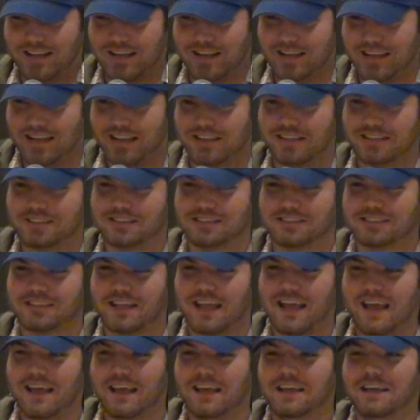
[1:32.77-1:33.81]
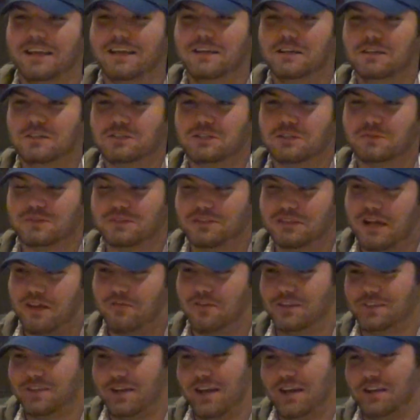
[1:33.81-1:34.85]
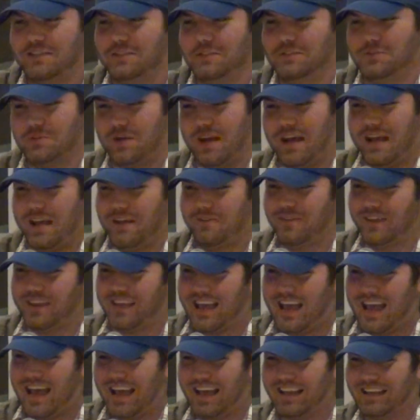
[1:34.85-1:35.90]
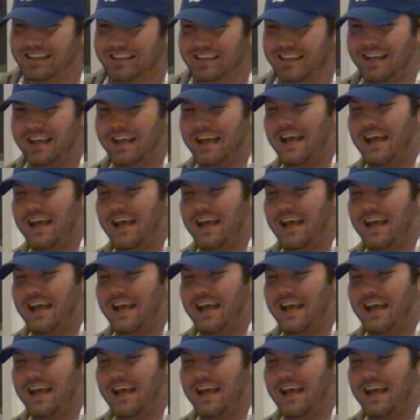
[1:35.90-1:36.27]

Needless to say, she was never taught to drive again.